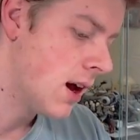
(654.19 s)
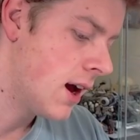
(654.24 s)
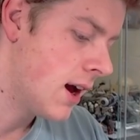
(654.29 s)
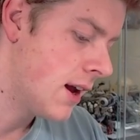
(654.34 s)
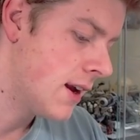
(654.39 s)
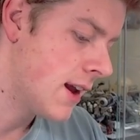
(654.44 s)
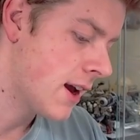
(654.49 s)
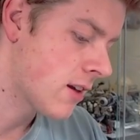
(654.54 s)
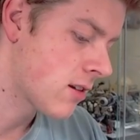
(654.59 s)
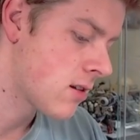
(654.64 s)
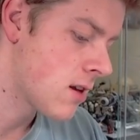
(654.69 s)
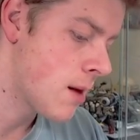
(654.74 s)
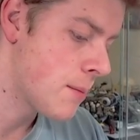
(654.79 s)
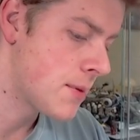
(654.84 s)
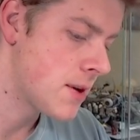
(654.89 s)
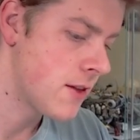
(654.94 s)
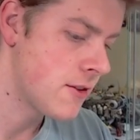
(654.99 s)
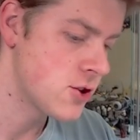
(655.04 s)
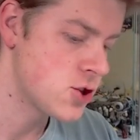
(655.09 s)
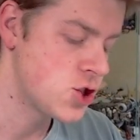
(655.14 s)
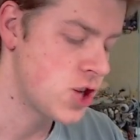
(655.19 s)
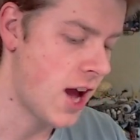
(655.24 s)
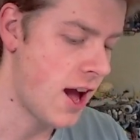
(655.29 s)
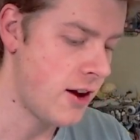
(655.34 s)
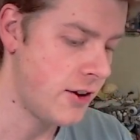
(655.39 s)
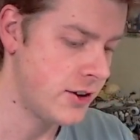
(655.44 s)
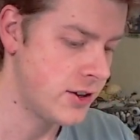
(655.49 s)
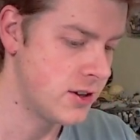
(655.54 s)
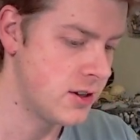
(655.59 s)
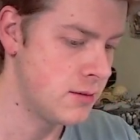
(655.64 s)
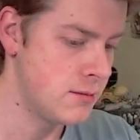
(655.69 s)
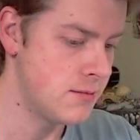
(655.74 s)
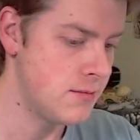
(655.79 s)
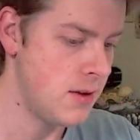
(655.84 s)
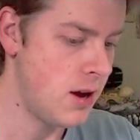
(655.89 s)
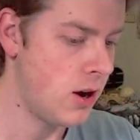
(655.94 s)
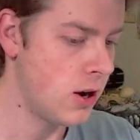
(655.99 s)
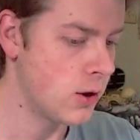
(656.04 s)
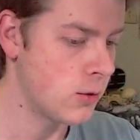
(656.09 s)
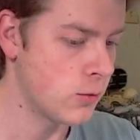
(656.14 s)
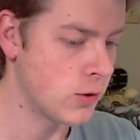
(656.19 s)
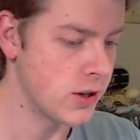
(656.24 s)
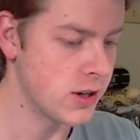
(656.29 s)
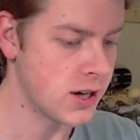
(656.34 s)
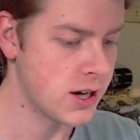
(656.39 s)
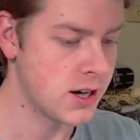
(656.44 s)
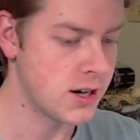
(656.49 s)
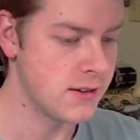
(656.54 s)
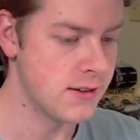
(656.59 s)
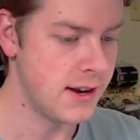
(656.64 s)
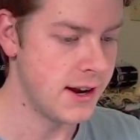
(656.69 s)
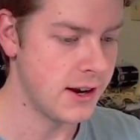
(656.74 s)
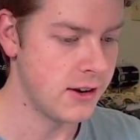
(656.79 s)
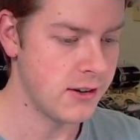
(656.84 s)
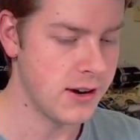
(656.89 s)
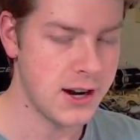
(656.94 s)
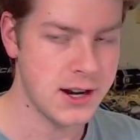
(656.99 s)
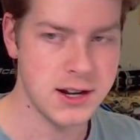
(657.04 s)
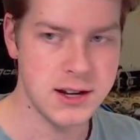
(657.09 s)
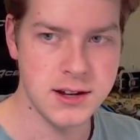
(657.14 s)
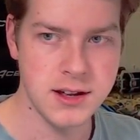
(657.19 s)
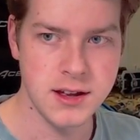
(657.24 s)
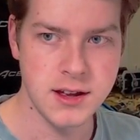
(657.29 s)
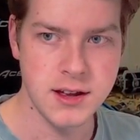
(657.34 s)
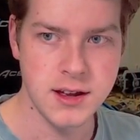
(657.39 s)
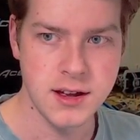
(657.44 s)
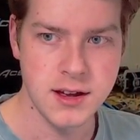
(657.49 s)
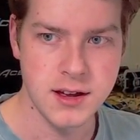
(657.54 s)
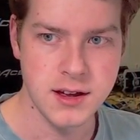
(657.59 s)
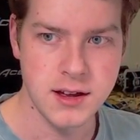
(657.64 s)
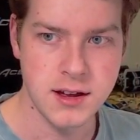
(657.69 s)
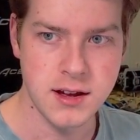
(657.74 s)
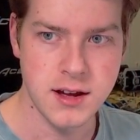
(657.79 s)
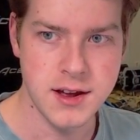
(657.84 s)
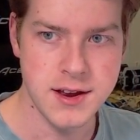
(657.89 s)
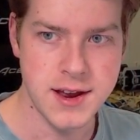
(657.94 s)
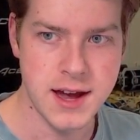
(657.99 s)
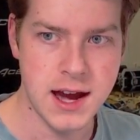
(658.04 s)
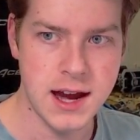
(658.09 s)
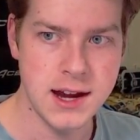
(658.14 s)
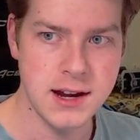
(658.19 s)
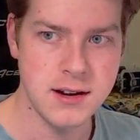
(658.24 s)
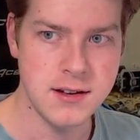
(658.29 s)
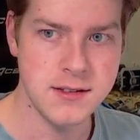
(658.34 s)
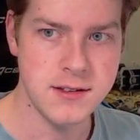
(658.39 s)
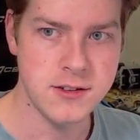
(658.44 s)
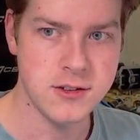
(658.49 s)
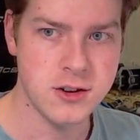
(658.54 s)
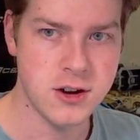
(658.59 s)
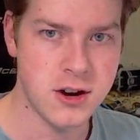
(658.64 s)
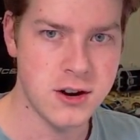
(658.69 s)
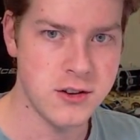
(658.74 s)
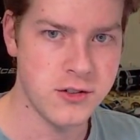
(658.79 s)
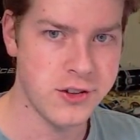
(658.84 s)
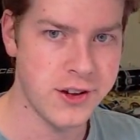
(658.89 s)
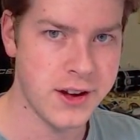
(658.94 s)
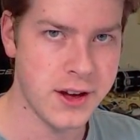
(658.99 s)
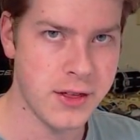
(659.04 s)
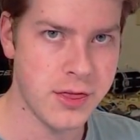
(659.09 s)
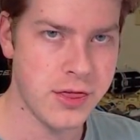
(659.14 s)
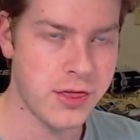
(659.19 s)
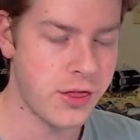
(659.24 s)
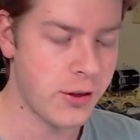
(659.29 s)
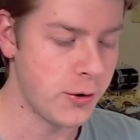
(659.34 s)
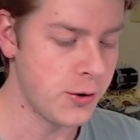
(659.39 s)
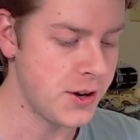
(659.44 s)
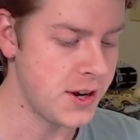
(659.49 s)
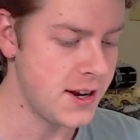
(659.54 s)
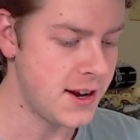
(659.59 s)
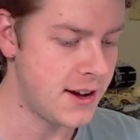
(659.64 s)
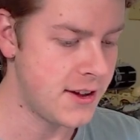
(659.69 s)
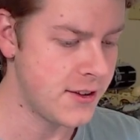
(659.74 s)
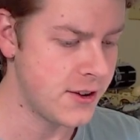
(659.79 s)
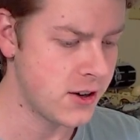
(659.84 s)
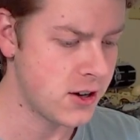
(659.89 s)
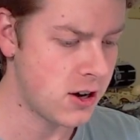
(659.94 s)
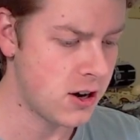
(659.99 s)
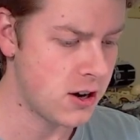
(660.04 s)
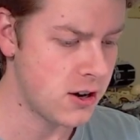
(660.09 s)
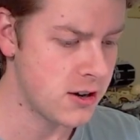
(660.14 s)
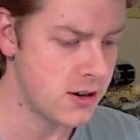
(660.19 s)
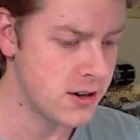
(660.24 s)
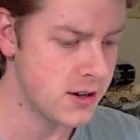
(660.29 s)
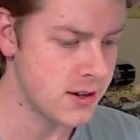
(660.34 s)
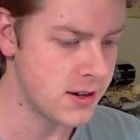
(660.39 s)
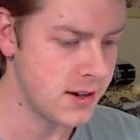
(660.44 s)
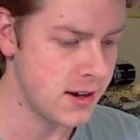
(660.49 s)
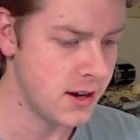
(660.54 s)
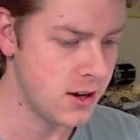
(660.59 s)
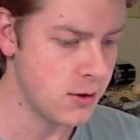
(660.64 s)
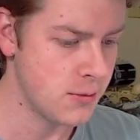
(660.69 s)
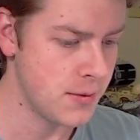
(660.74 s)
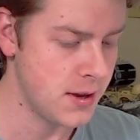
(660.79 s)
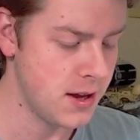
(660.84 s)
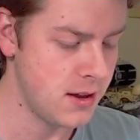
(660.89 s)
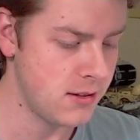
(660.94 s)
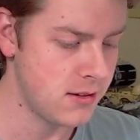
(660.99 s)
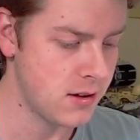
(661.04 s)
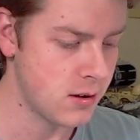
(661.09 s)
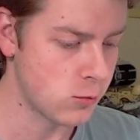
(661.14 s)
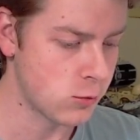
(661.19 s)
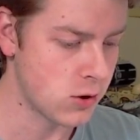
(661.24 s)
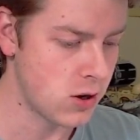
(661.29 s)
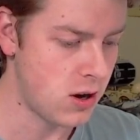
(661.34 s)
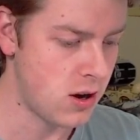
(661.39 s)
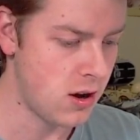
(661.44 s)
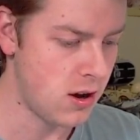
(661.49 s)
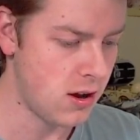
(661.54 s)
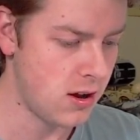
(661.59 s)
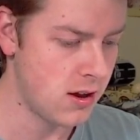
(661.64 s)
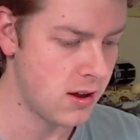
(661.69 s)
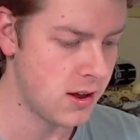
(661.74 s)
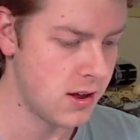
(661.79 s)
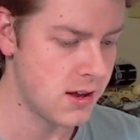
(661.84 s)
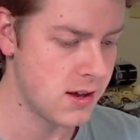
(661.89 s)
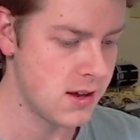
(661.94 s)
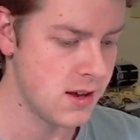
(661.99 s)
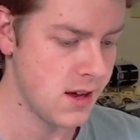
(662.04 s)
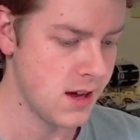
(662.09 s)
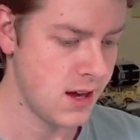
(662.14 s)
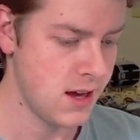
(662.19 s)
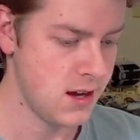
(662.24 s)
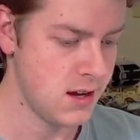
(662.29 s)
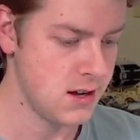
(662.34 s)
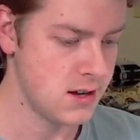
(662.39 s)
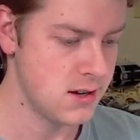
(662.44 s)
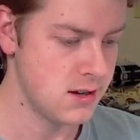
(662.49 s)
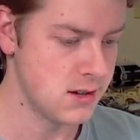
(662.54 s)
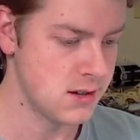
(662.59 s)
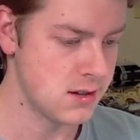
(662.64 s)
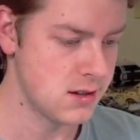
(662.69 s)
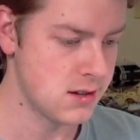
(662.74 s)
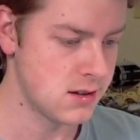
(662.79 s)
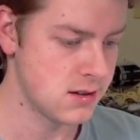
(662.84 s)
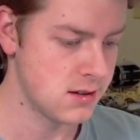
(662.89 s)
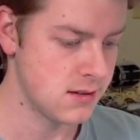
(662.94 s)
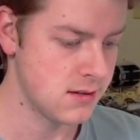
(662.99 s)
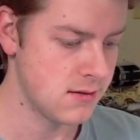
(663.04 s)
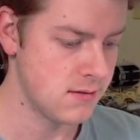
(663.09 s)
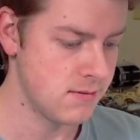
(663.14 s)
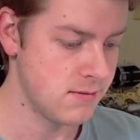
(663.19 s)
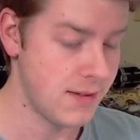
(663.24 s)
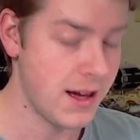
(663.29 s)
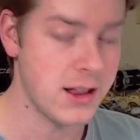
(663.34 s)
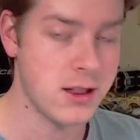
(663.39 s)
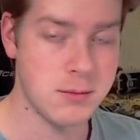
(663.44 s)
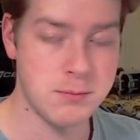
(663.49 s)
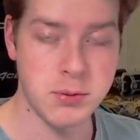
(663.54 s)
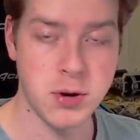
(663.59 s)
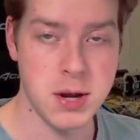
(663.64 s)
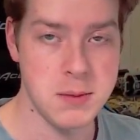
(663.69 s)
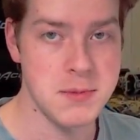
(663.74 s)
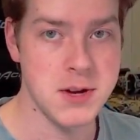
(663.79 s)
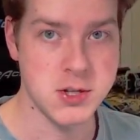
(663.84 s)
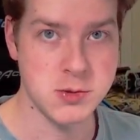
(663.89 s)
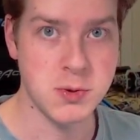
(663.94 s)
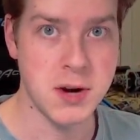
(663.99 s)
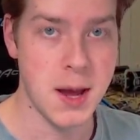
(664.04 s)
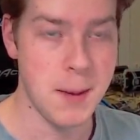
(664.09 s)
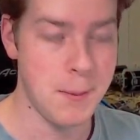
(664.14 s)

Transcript: Next up, another childhood artwork that I graded a 9. This card is like a $30 card, near mint, raw, and that's pretty much what I